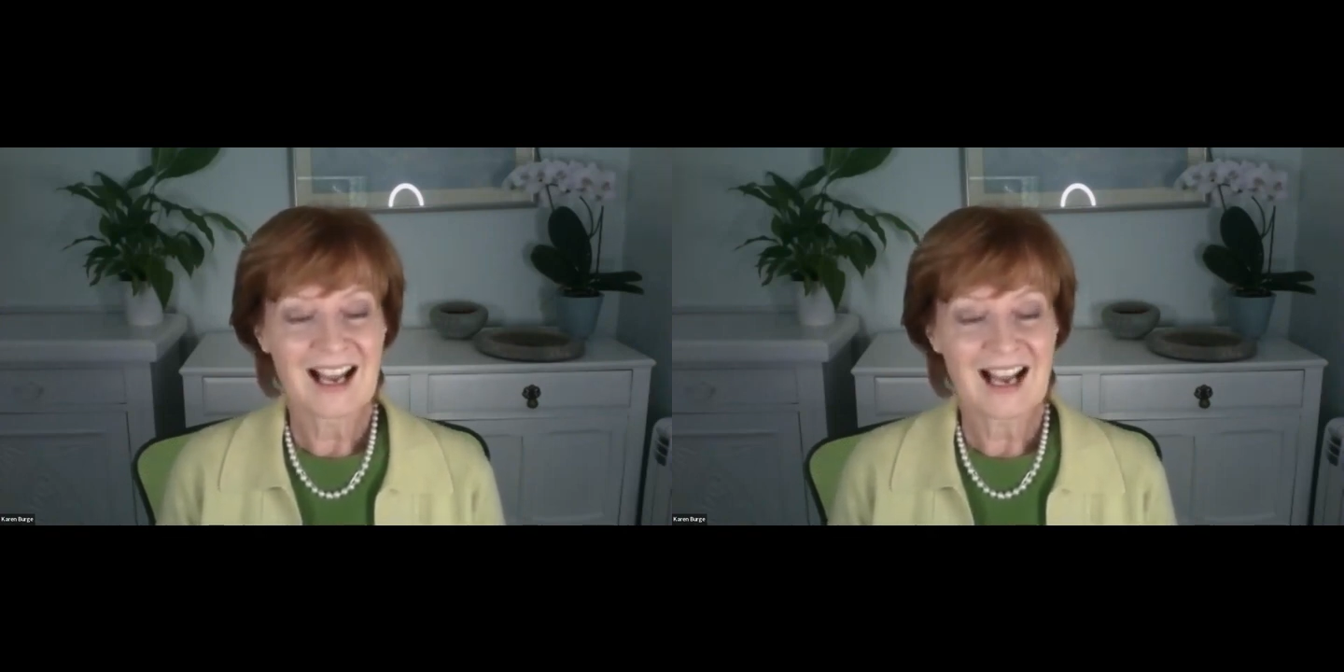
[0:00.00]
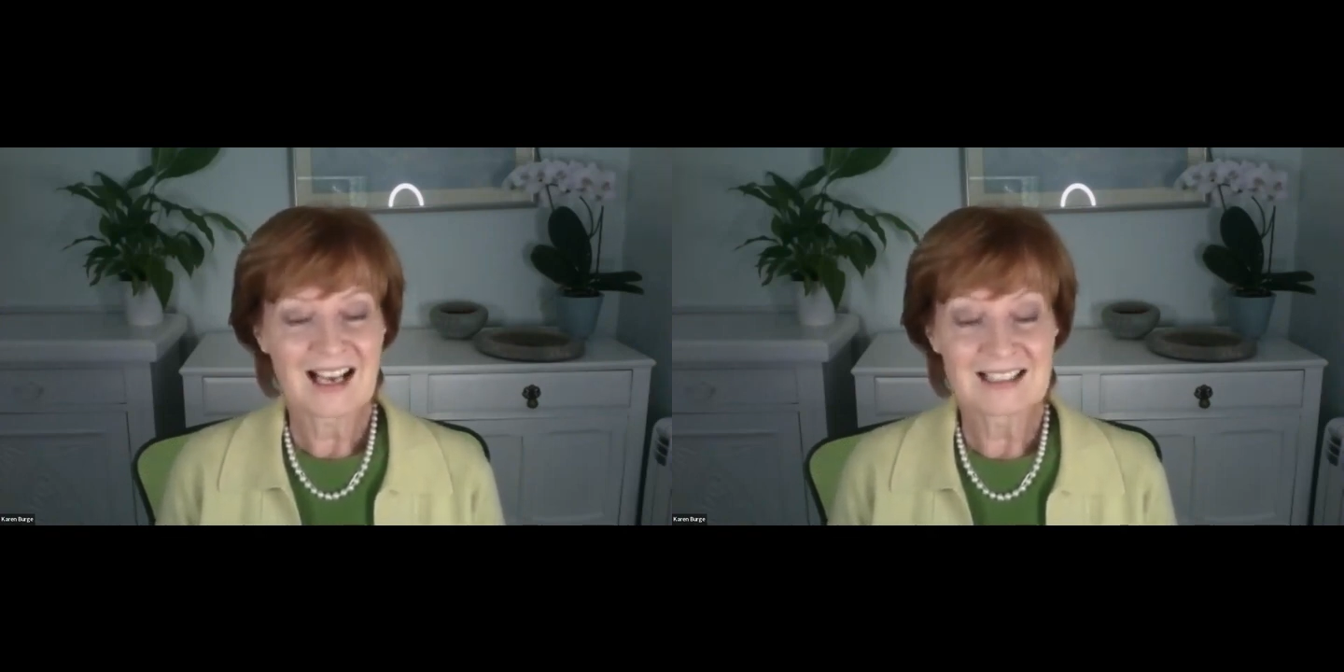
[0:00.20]

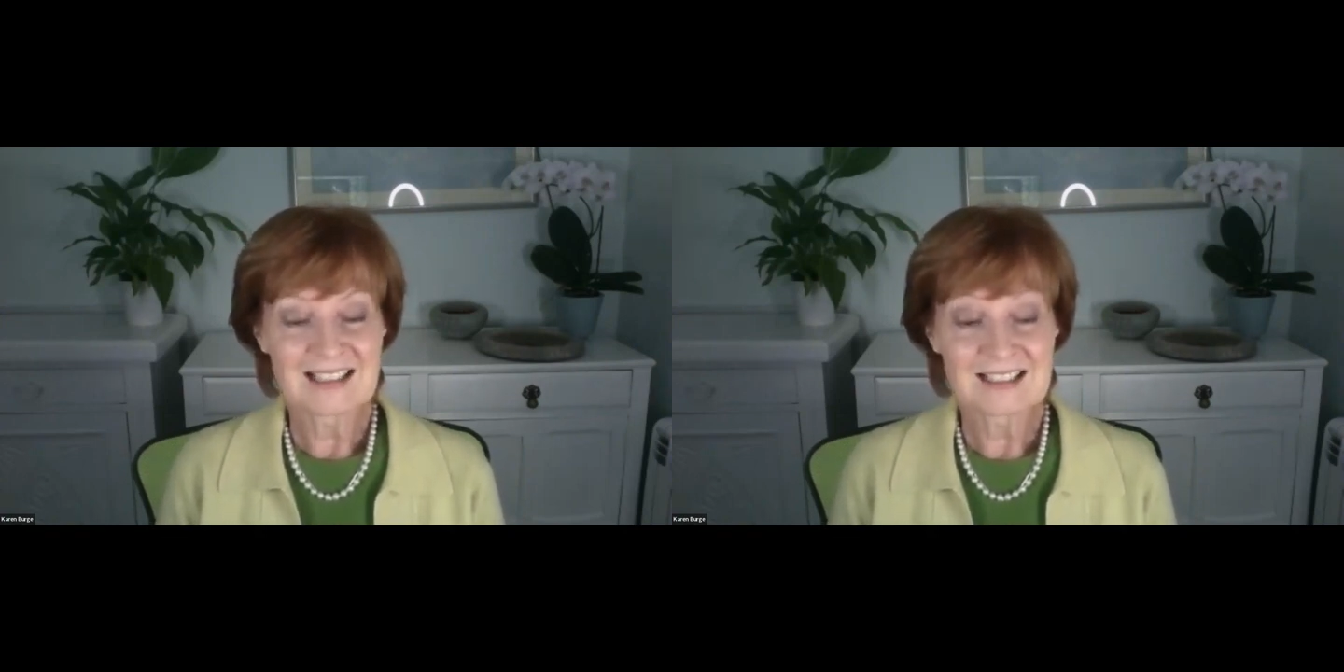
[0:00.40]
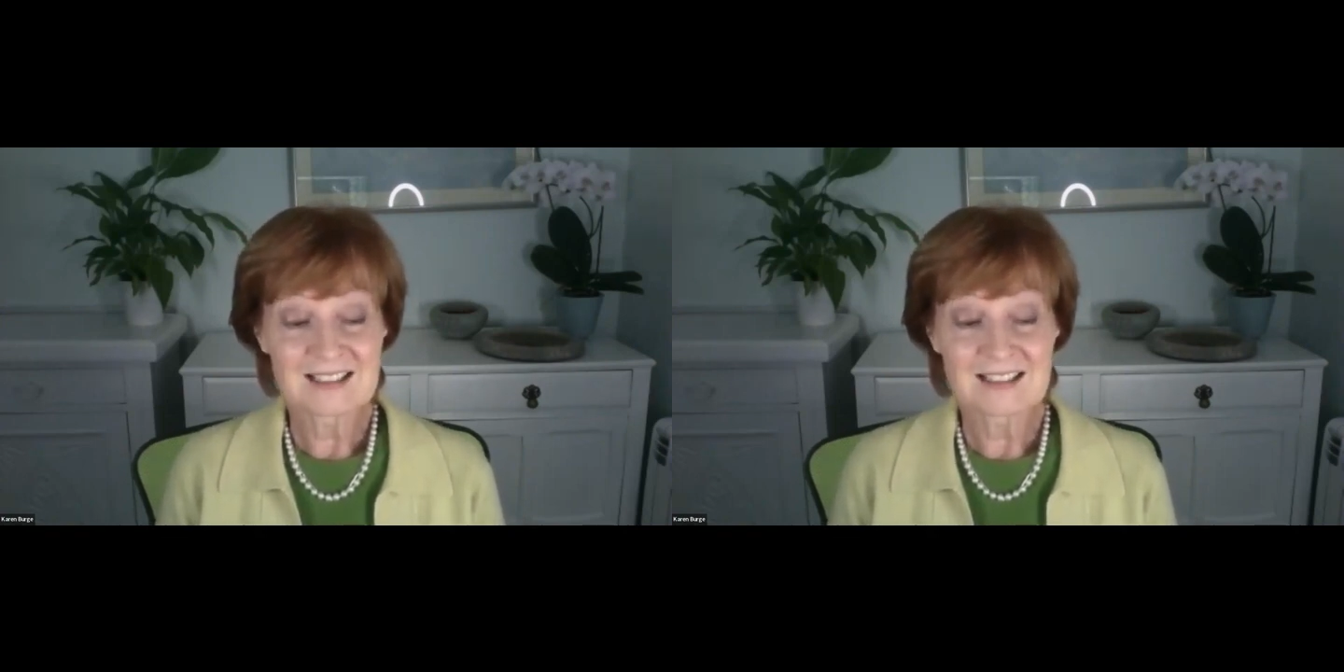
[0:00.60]

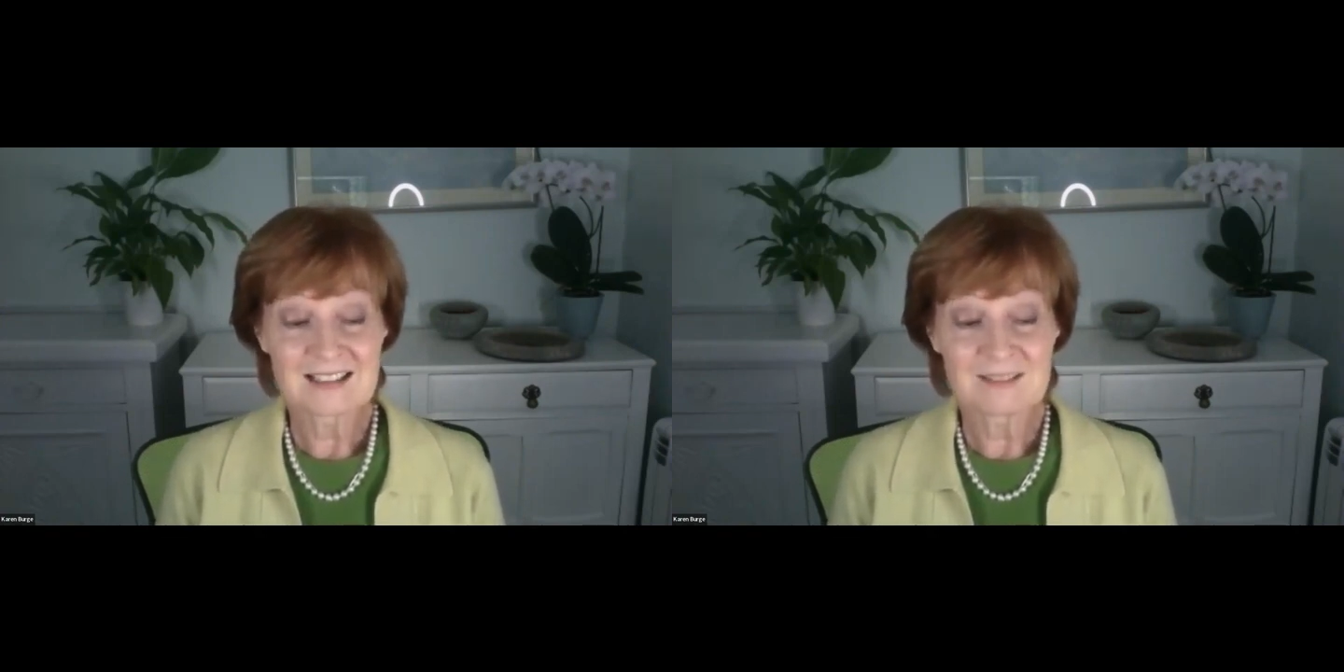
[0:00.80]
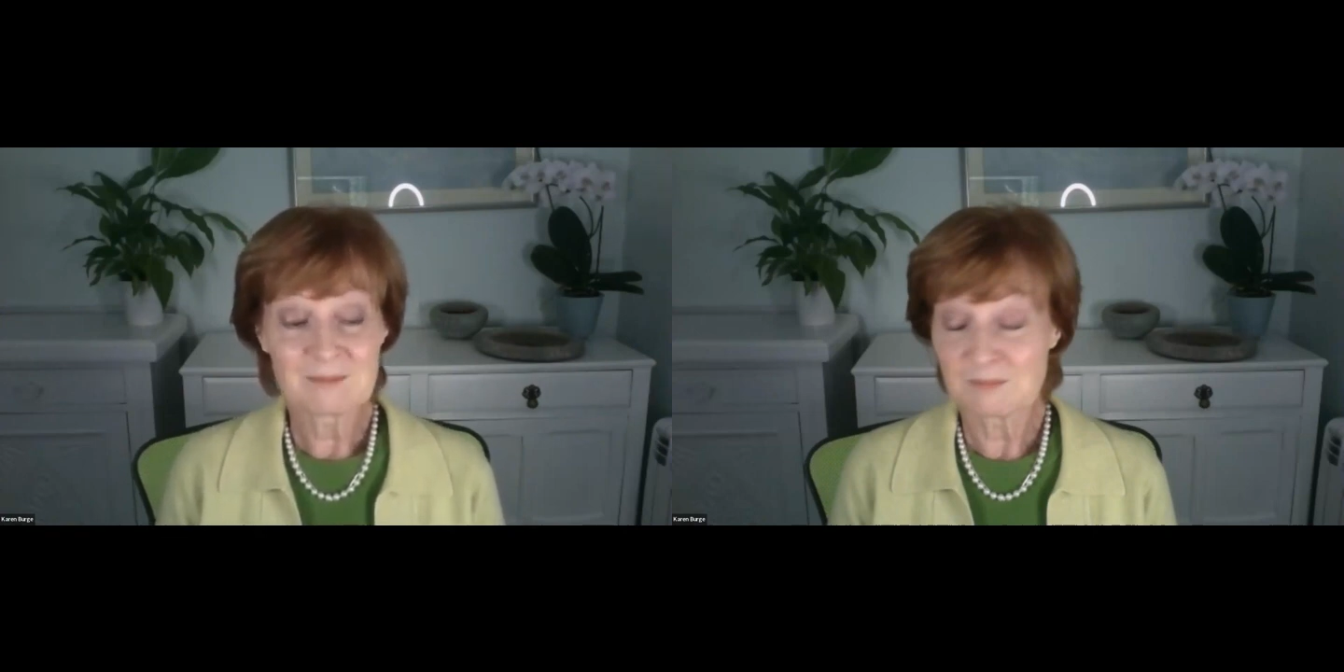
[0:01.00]
And
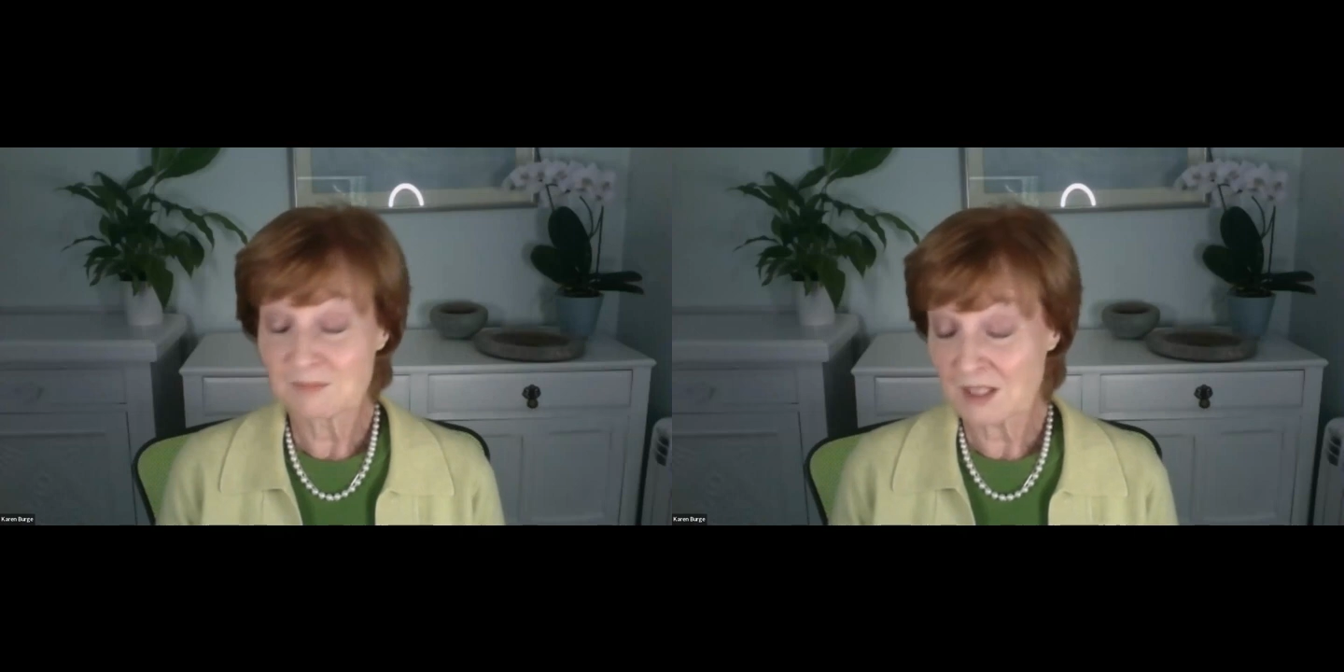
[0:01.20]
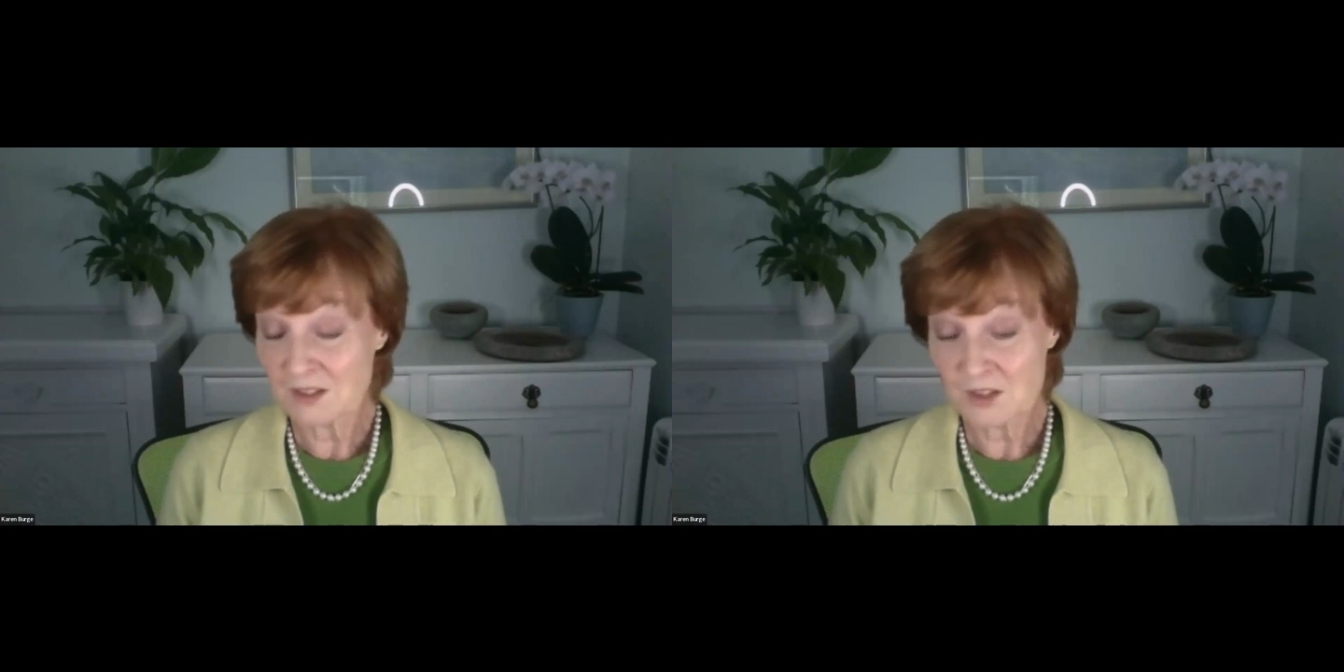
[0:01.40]

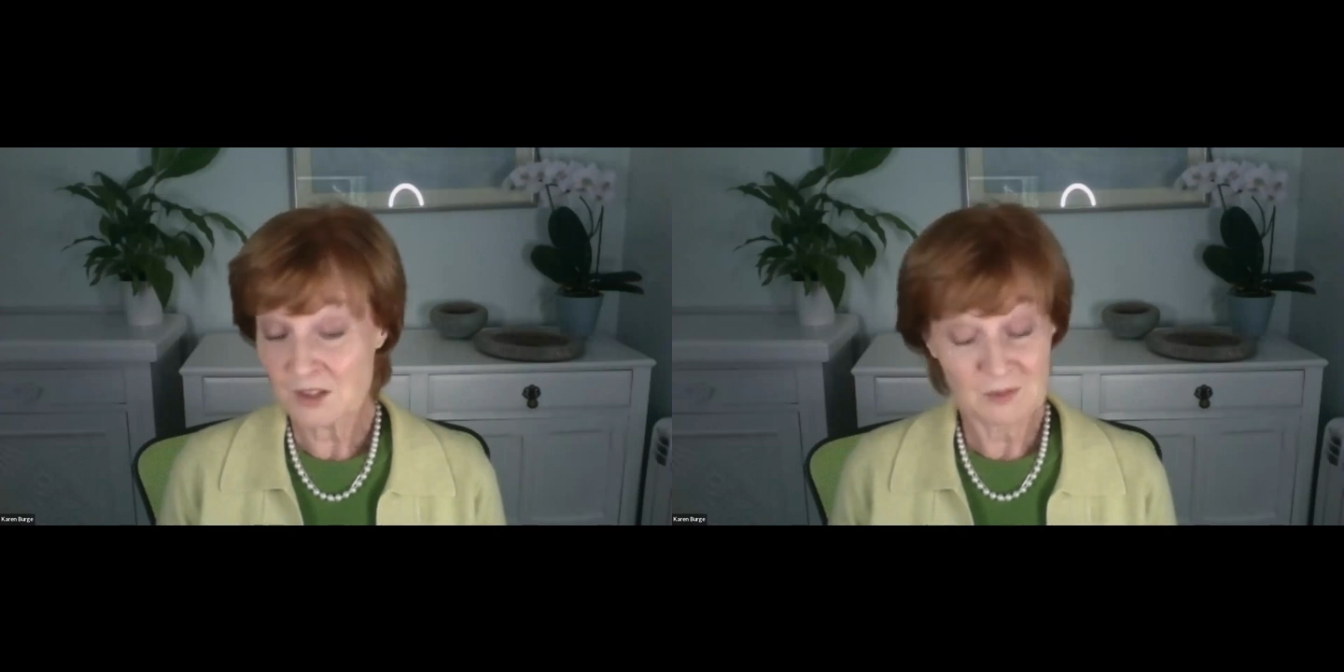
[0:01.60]
cut a